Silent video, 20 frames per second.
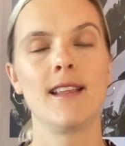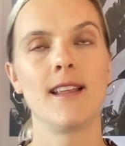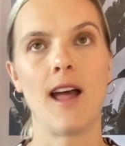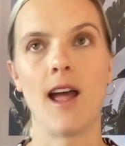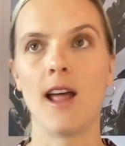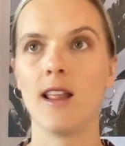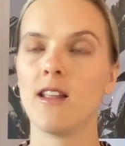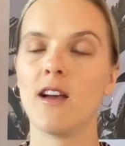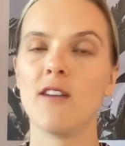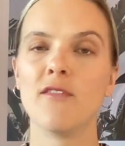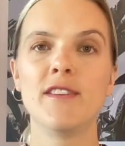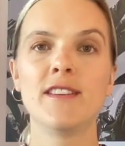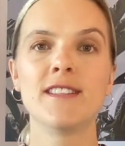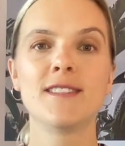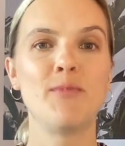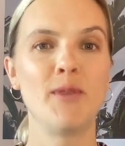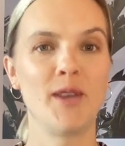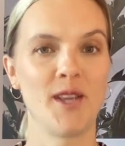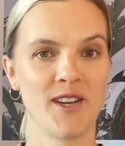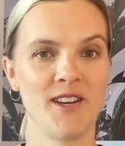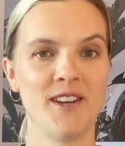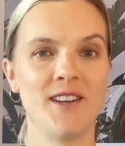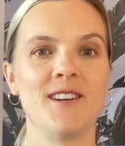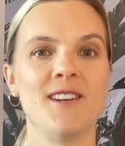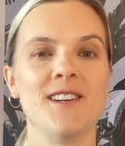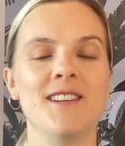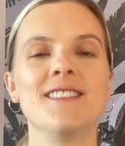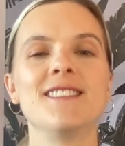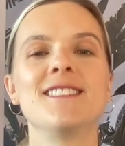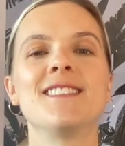I love this
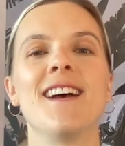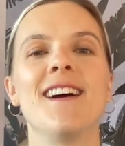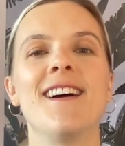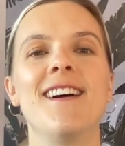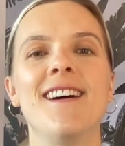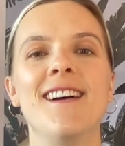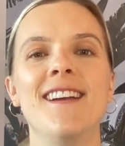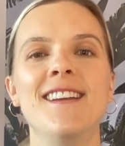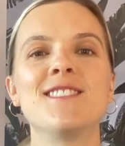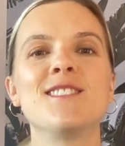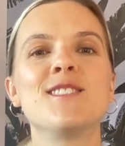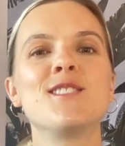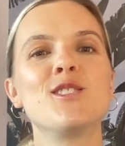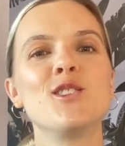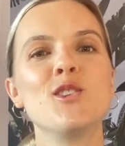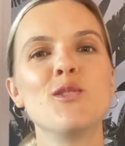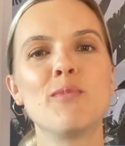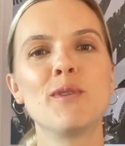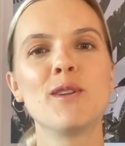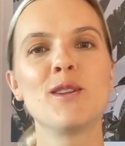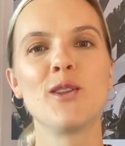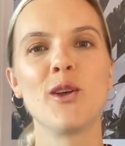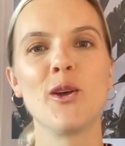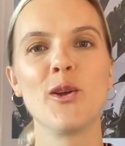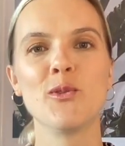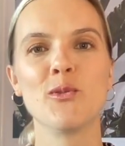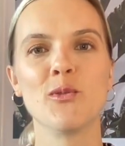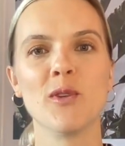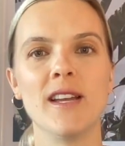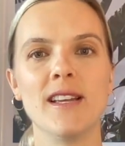because it's super low
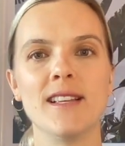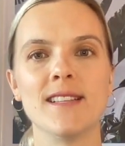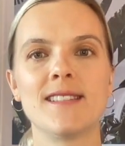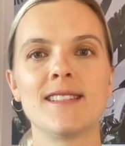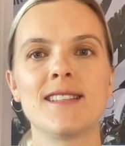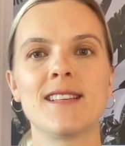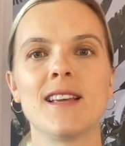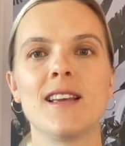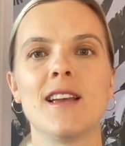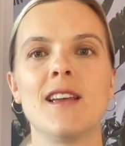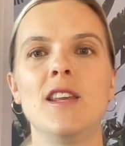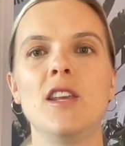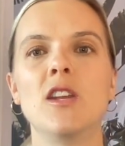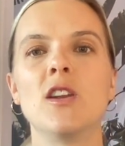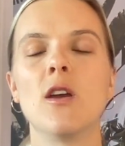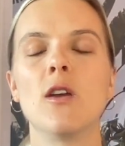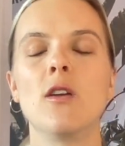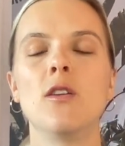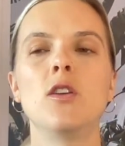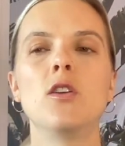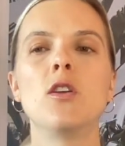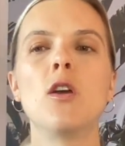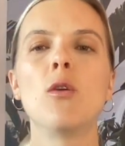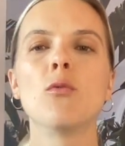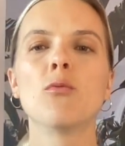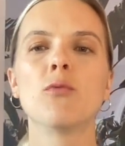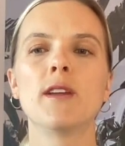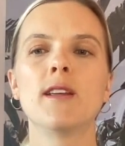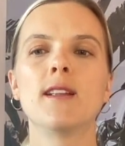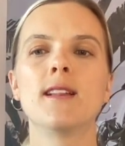risk. You're
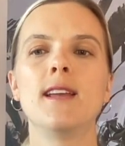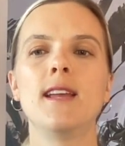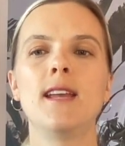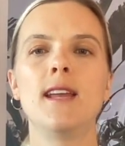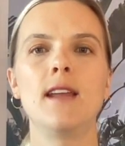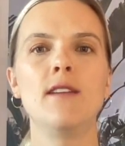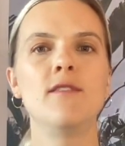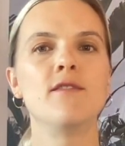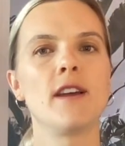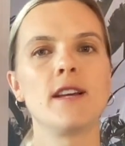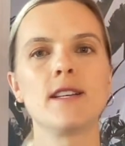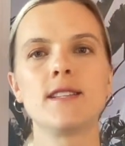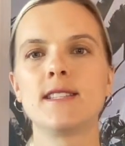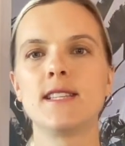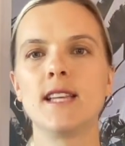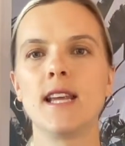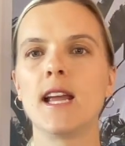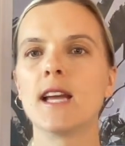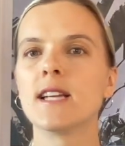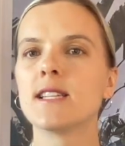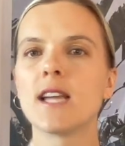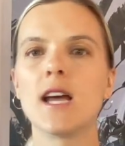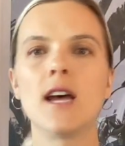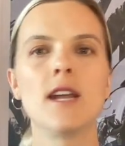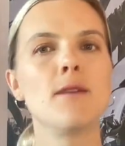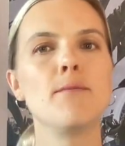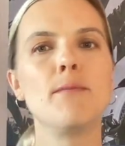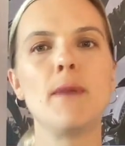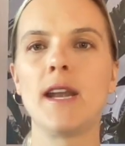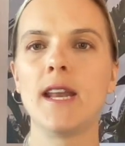not really investing a
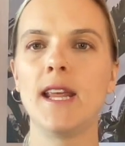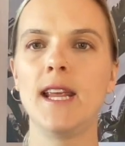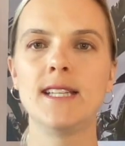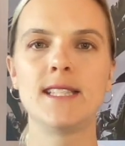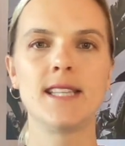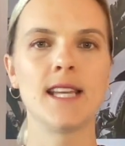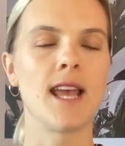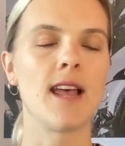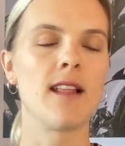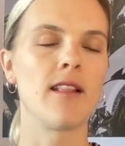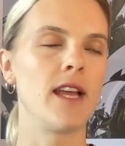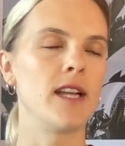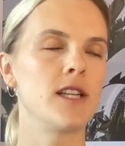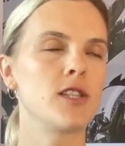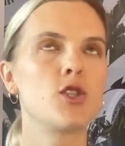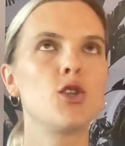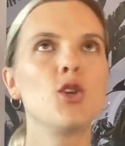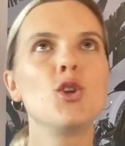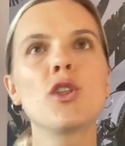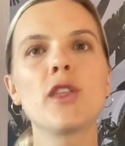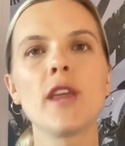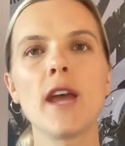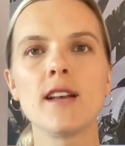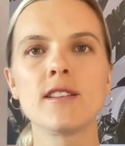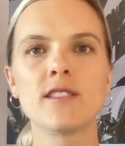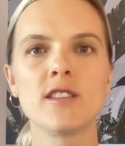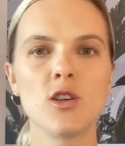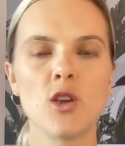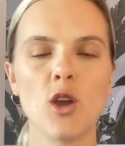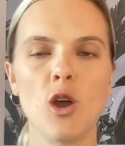ton of money to get like
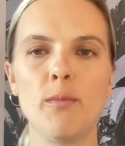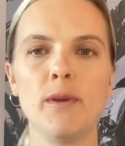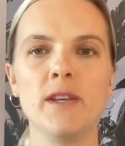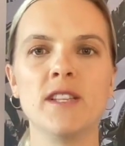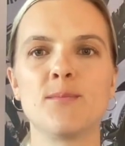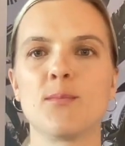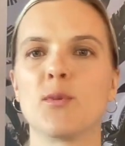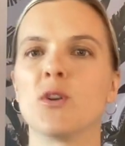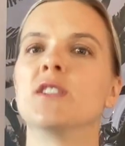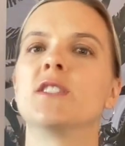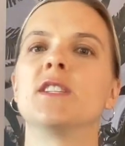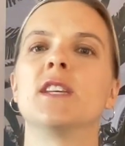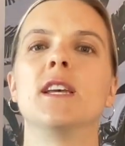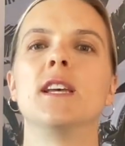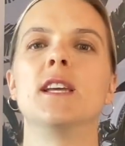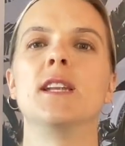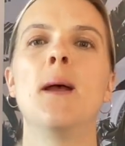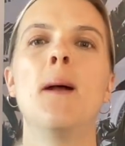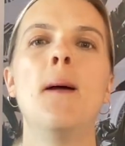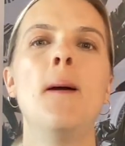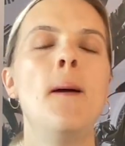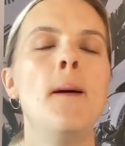2,000 copies printed.